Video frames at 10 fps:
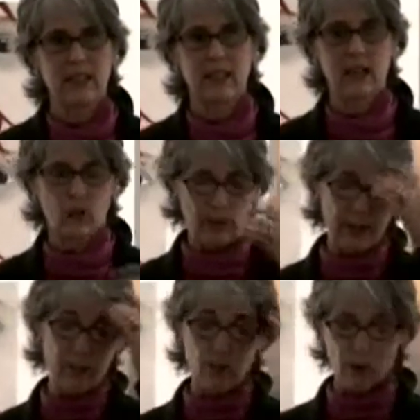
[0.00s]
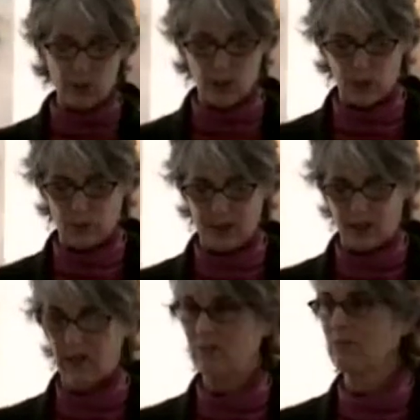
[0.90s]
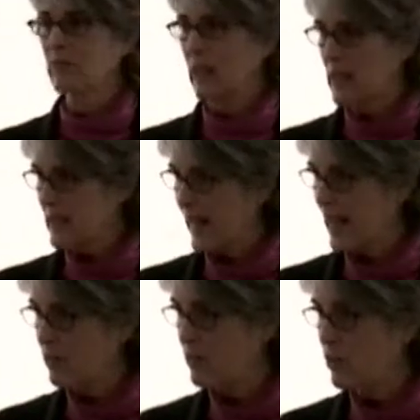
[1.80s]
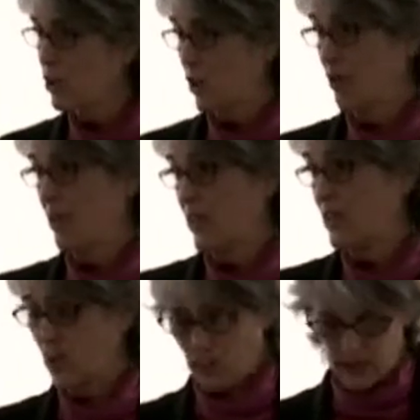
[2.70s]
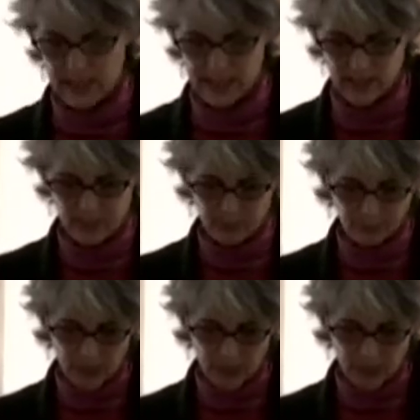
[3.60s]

the rainforest has been cut down to grow things that we eat.